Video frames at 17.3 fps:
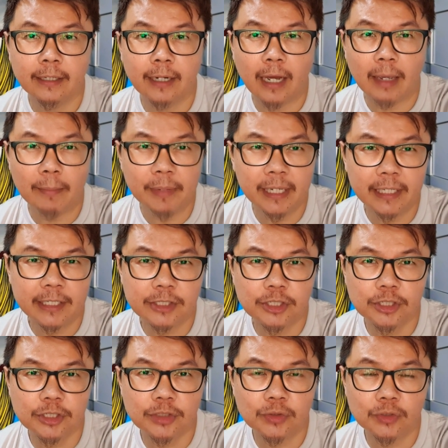
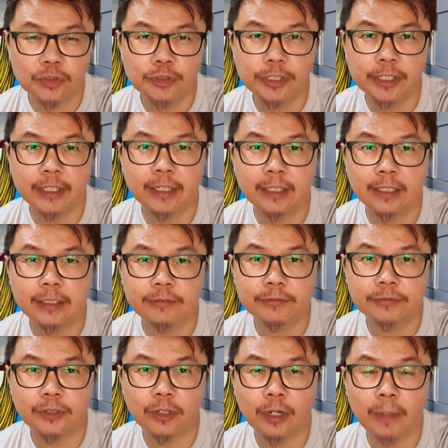IMH to treat her
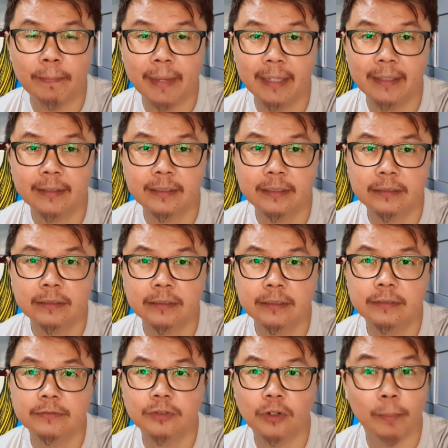for mental
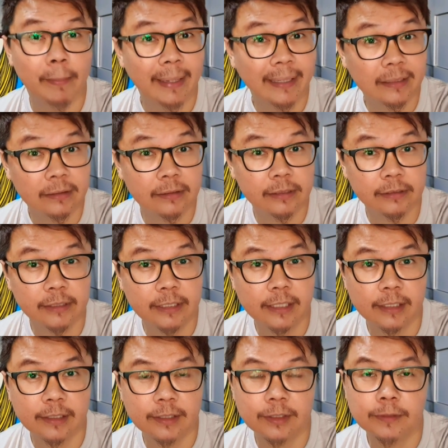
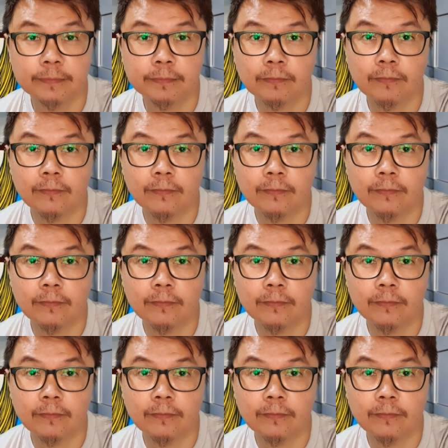illness.